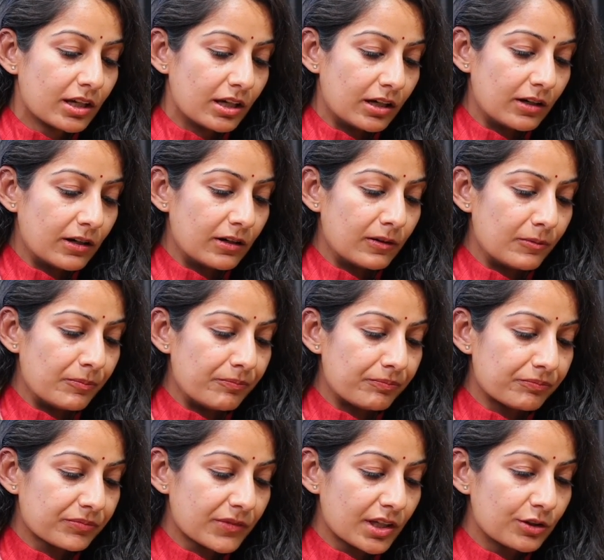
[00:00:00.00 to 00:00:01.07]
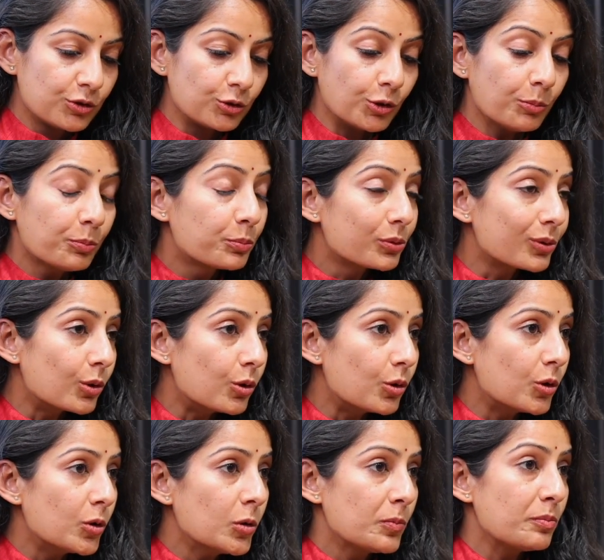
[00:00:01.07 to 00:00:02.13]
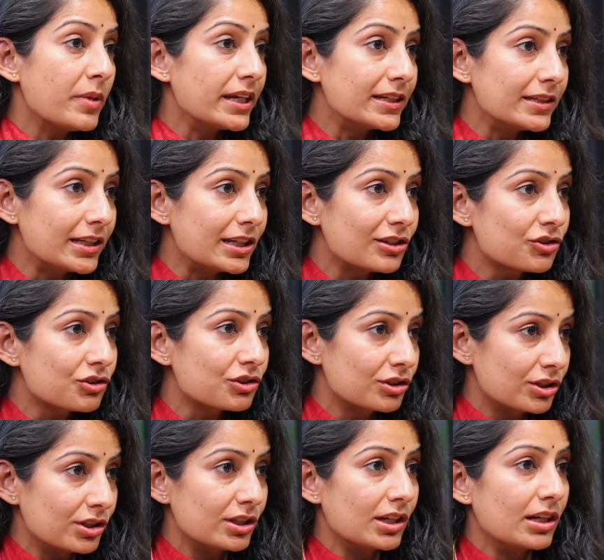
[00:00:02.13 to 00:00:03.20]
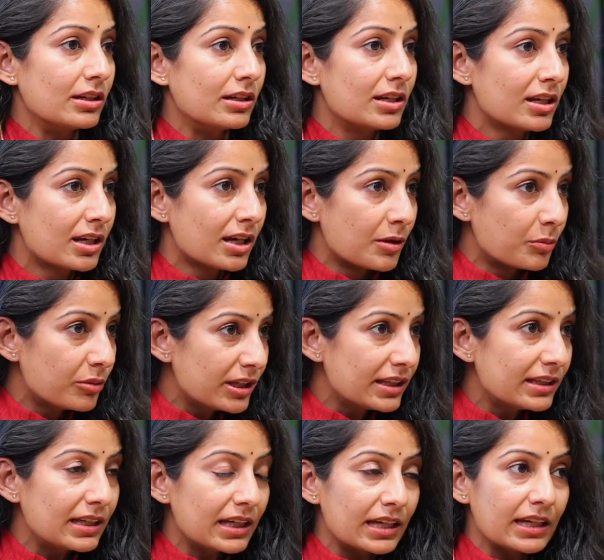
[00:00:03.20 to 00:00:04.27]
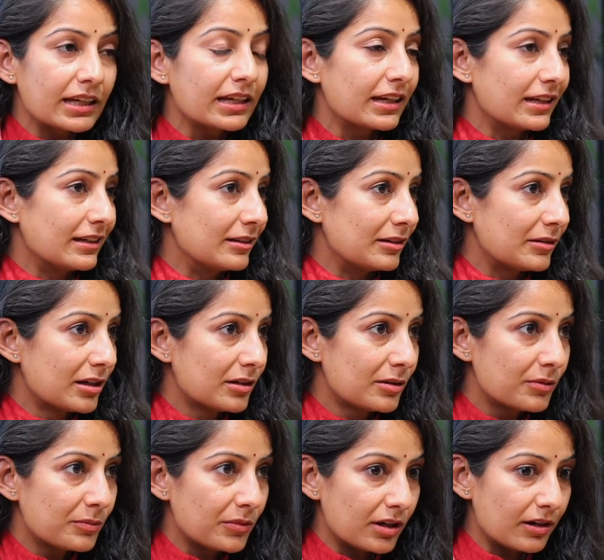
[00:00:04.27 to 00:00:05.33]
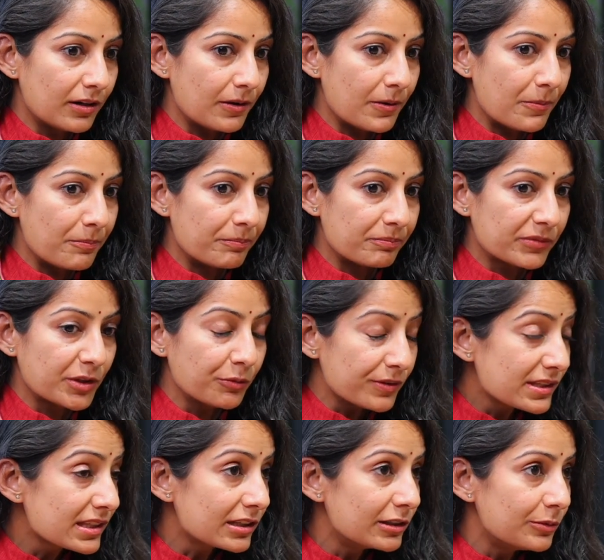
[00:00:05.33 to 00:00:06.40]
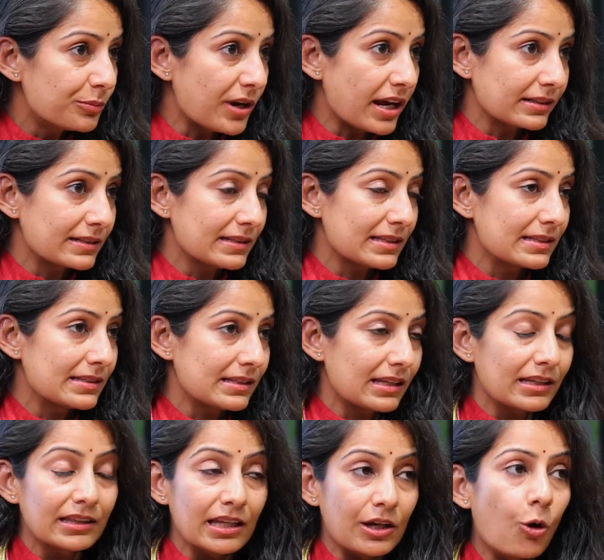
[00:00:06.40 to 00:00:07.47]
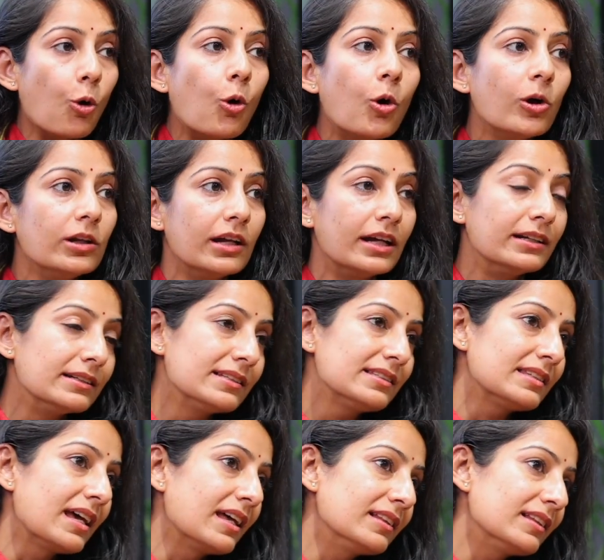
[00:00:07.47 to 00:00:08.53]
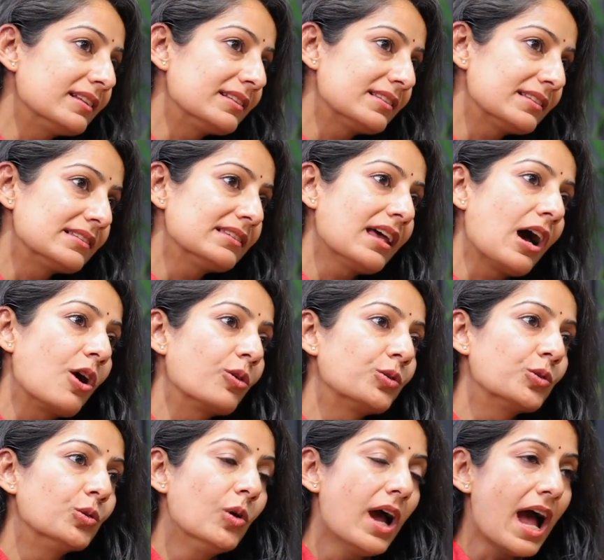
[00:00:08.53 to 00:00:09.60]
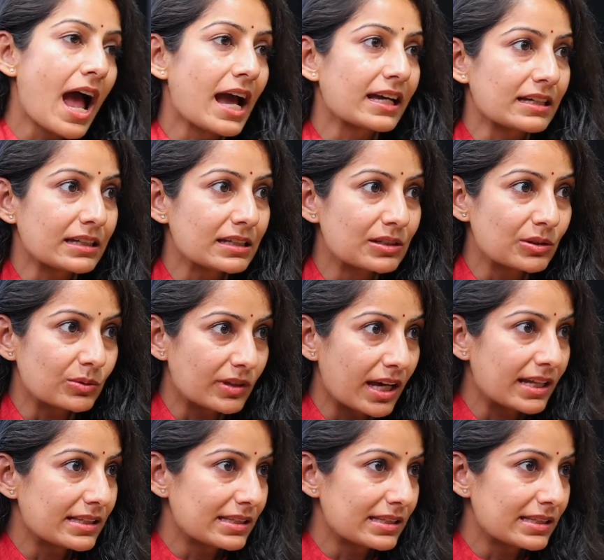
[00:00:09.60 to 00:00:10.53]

pro meditation and breathing and the physical practices. They all understand that this is how you hack into that